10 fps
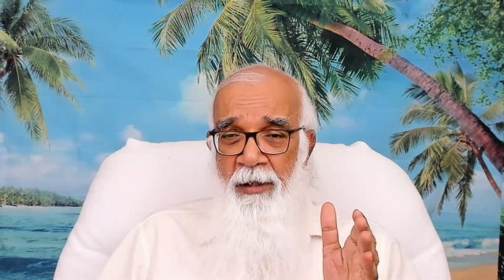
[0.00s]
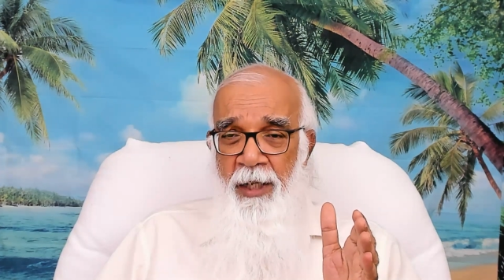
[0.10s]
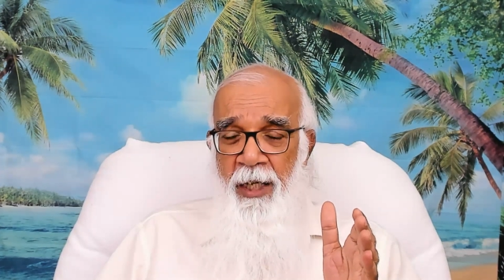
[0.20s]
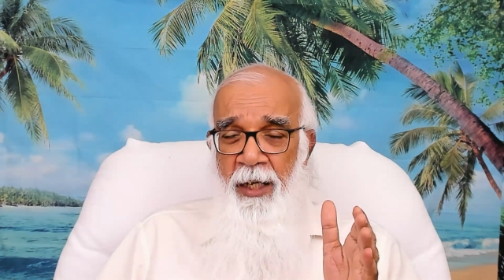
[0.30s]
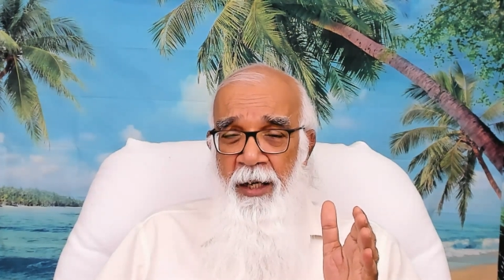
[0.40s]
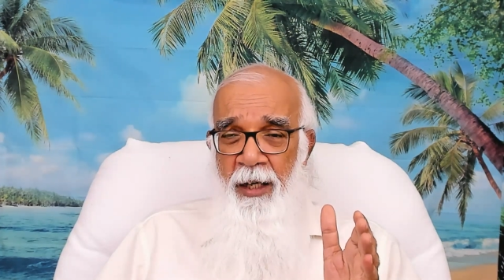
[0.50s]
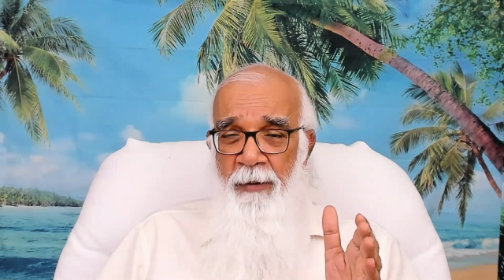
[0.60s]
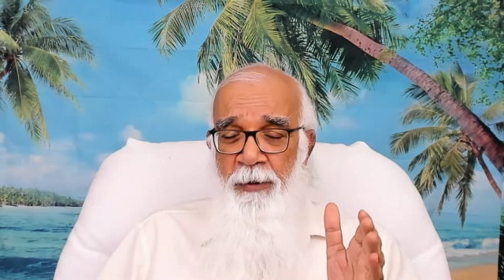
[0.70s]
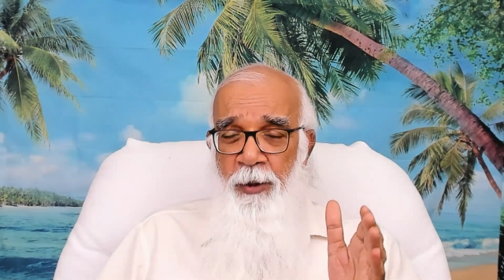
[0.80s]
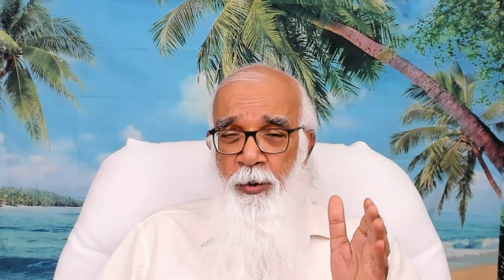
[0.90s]
I
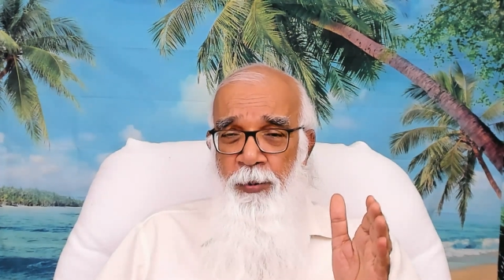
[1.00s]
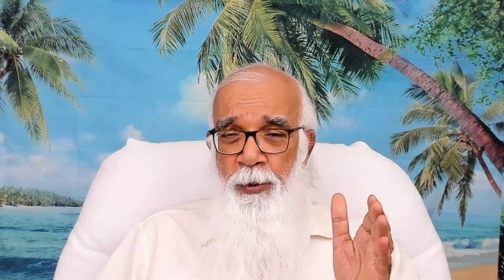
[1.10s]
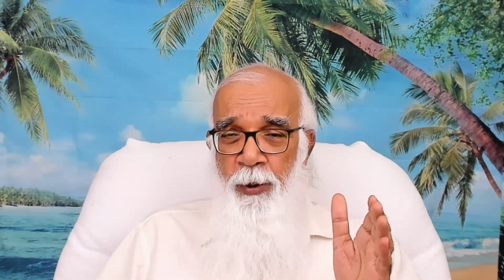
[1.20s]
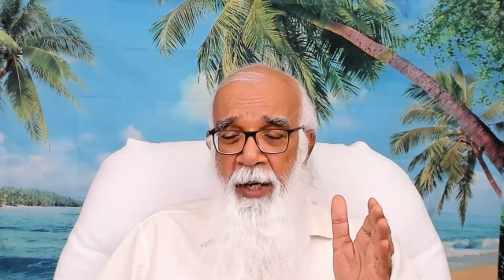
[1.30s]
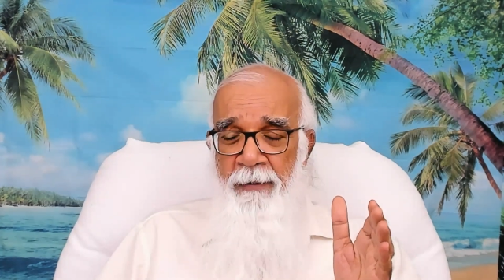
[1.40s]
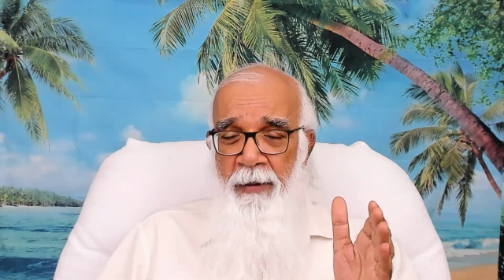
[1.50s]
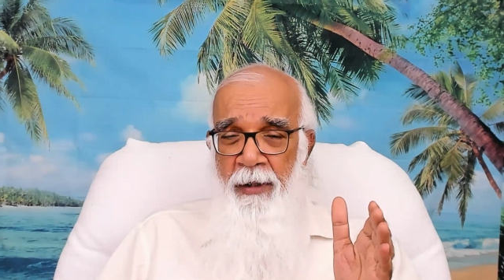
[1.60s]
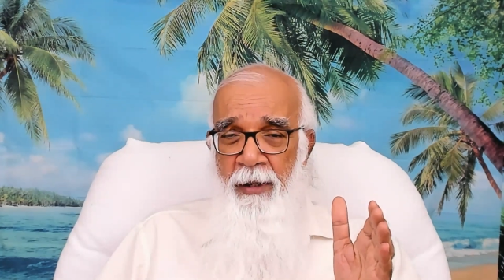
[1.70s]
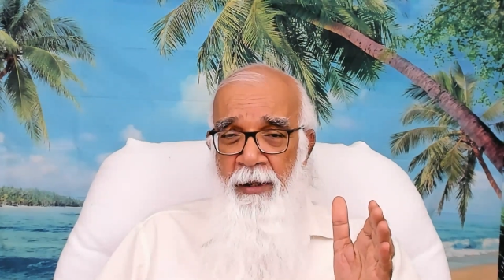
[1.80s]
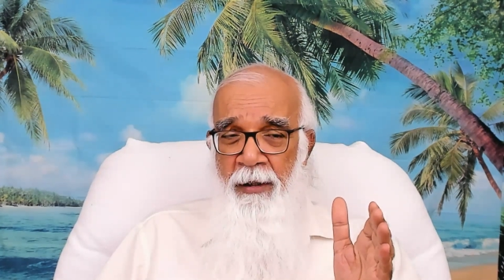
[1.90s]
love you
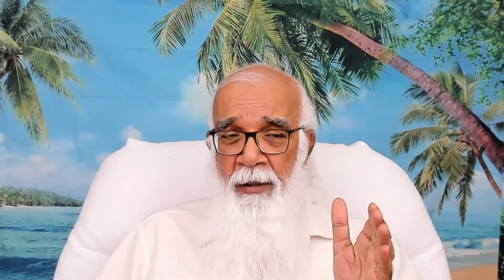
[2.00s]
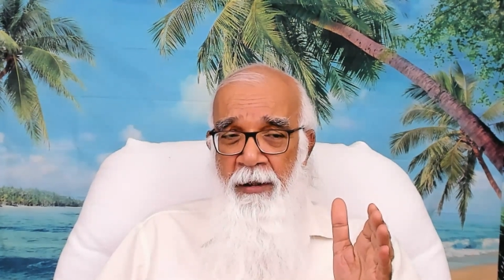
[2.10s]
forever.